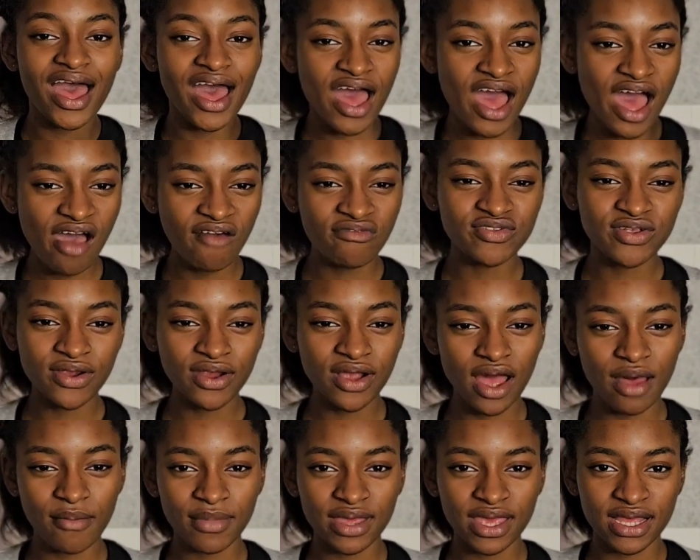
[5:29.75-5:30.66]
After
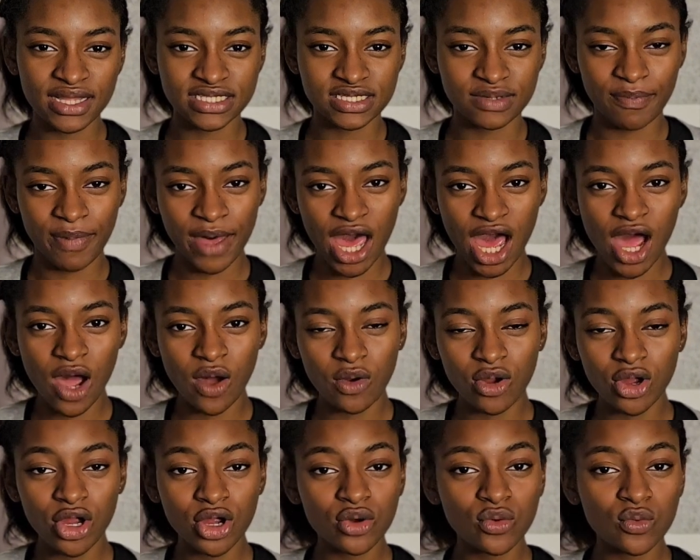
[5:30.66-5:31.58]
coming into
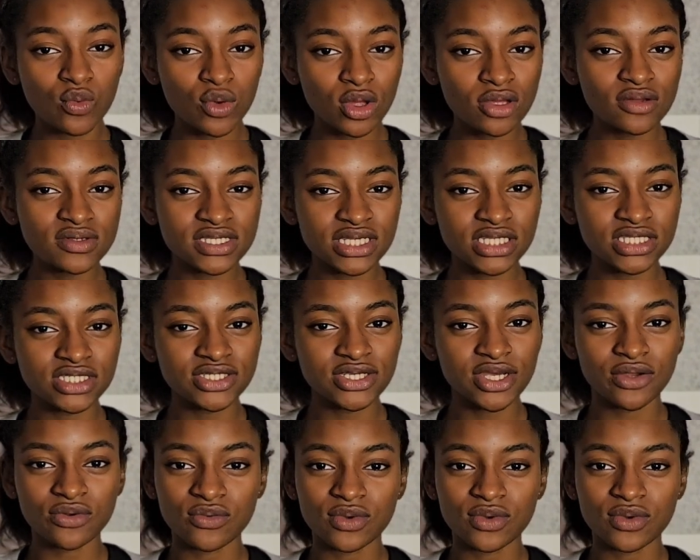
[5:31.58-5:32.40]
power, Wu Zetian